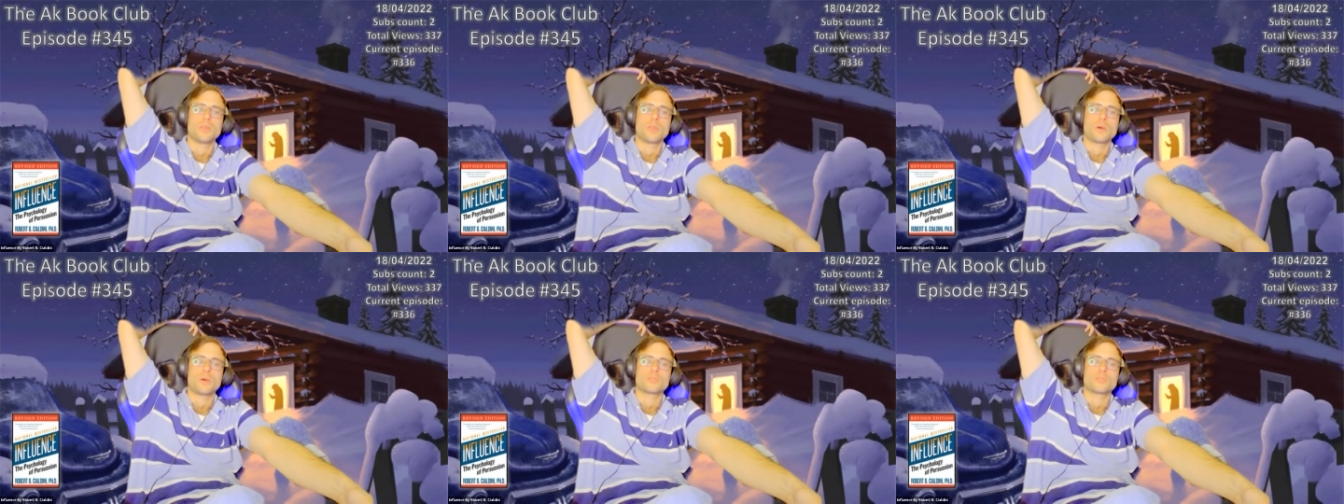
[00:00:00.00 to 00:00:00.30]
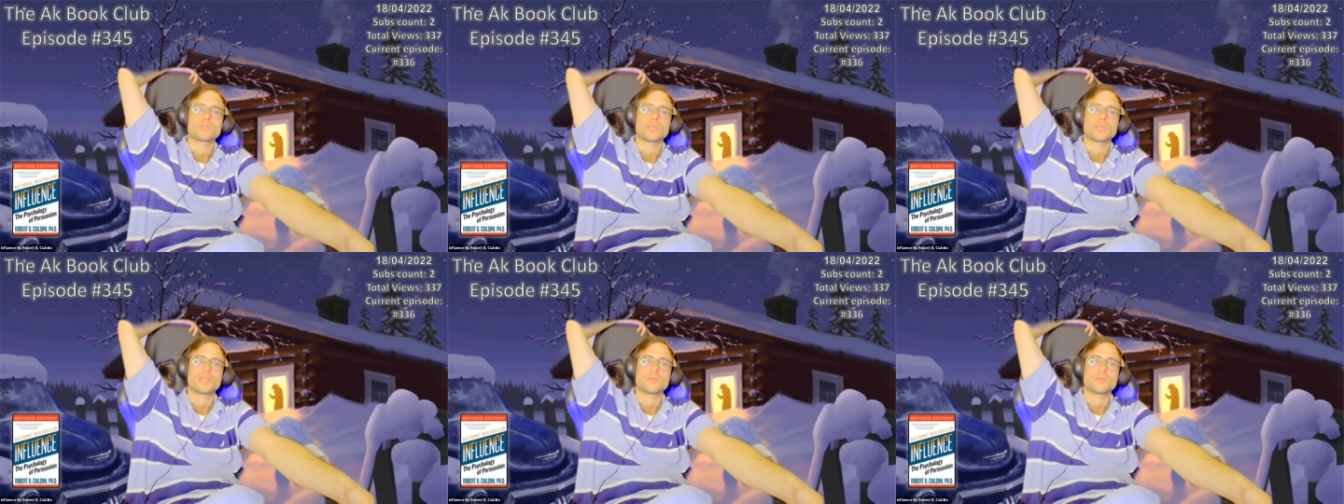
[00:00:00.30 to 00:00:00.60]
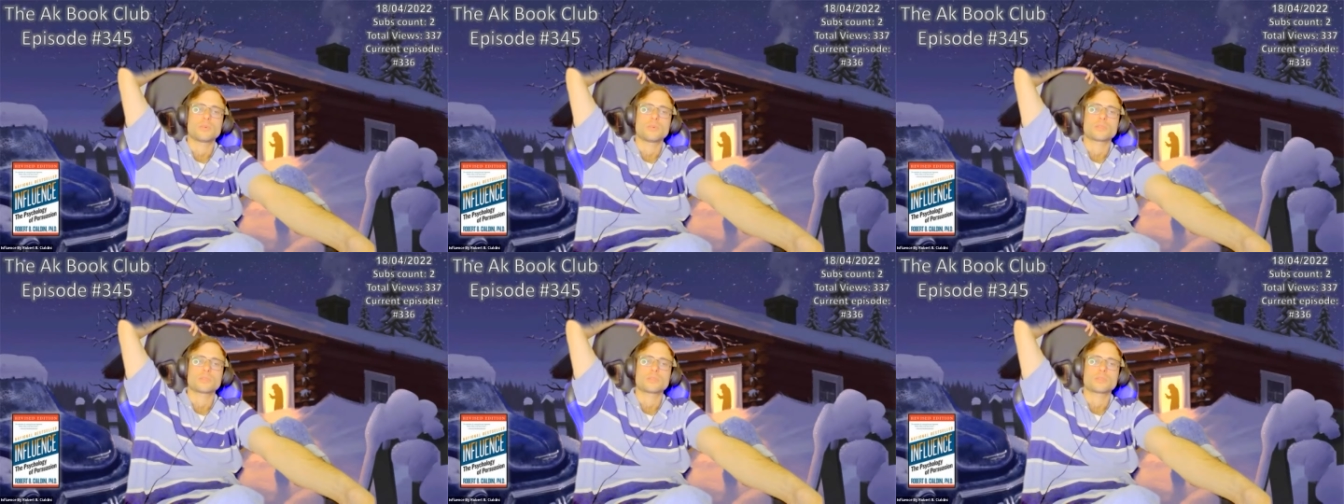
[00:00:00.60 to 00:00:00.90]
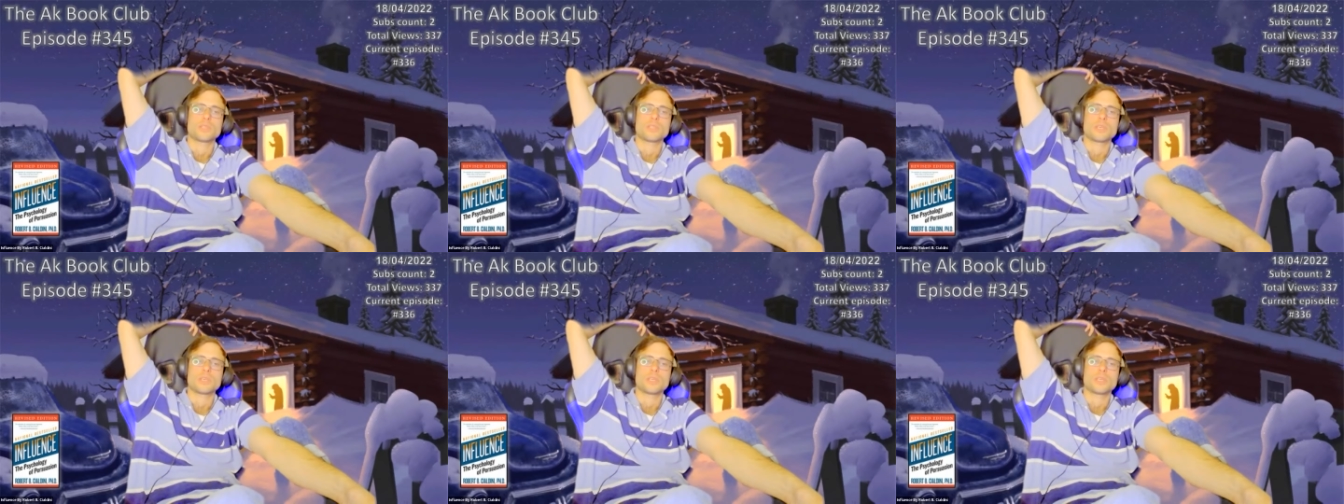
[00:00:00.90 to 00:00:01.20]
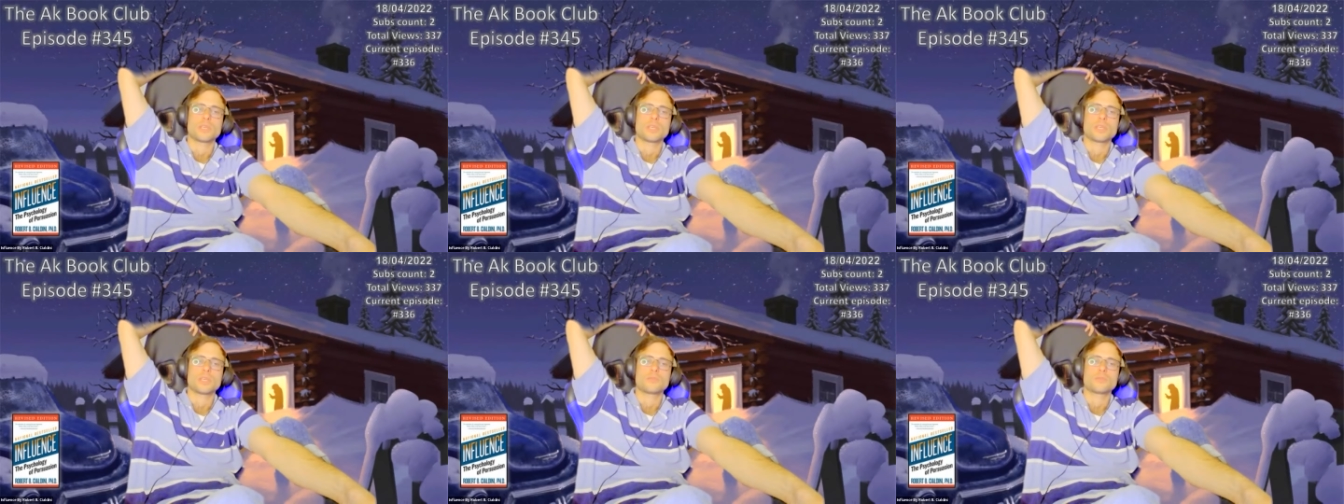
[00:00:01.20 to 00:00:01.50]
of the neighbors
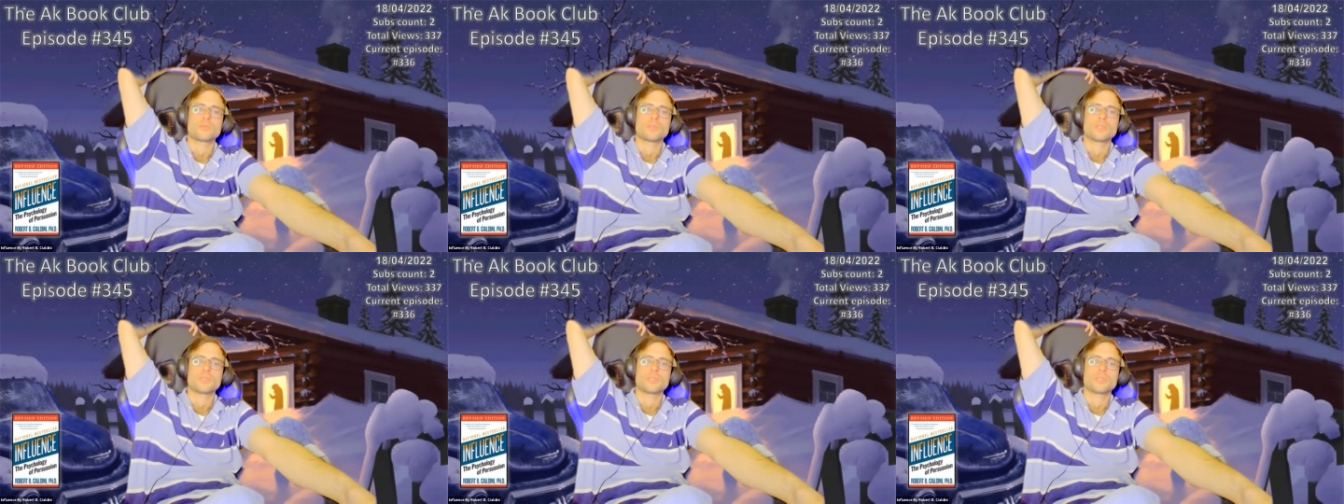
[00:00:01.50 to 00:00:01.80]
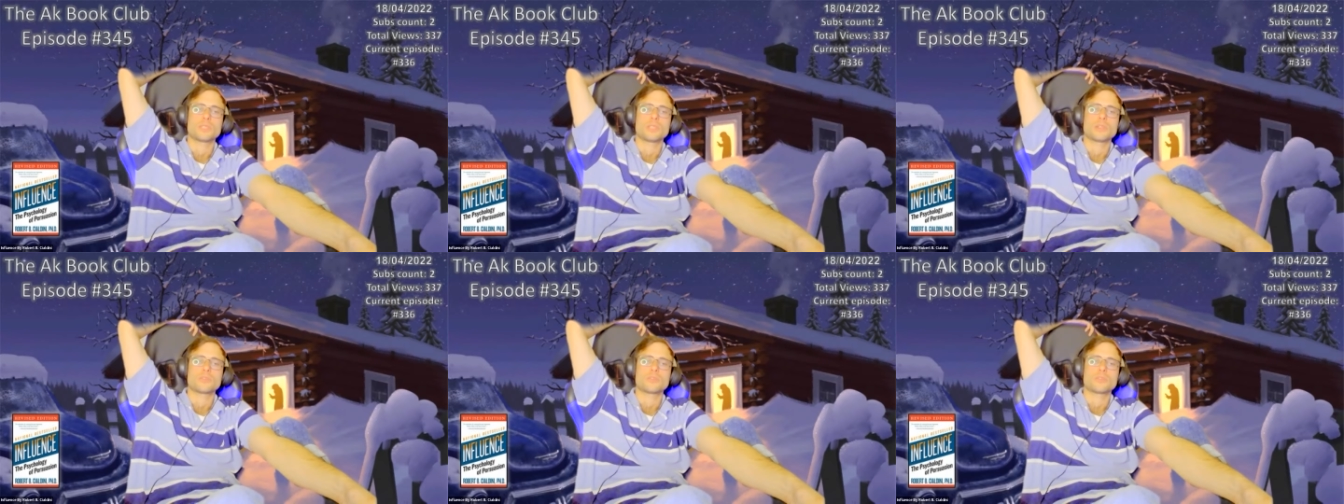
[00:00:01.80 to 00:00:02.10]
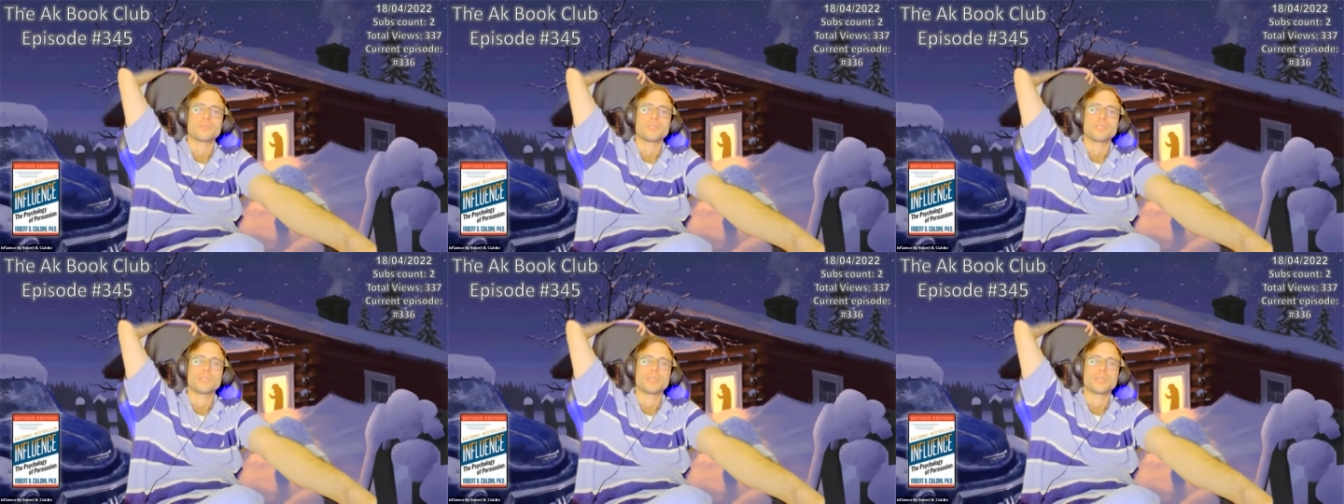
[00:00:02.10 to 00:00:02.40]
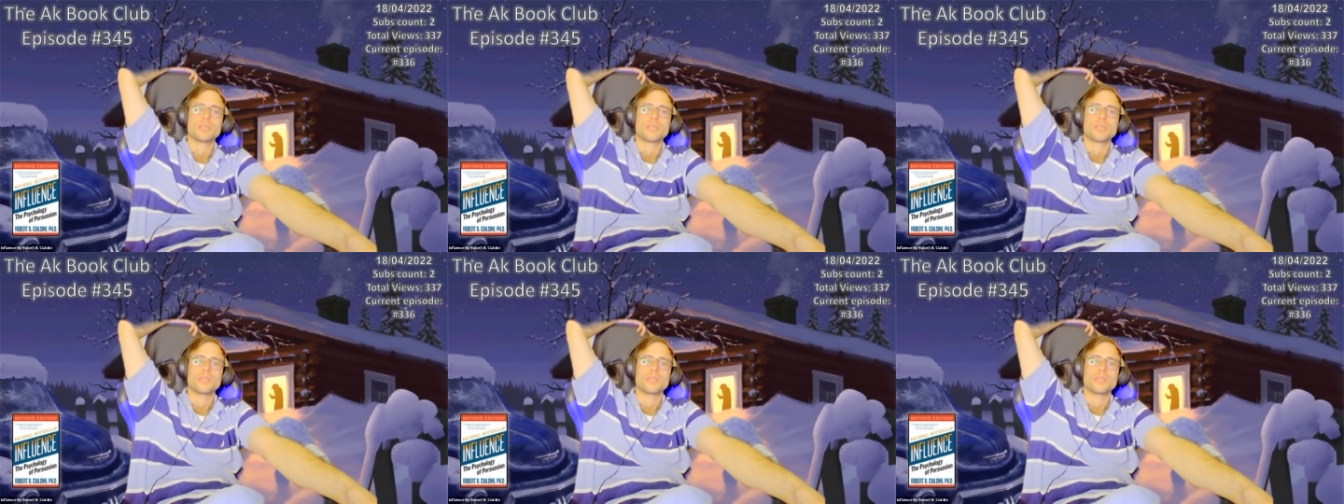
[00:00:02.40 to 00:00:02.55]
who had not been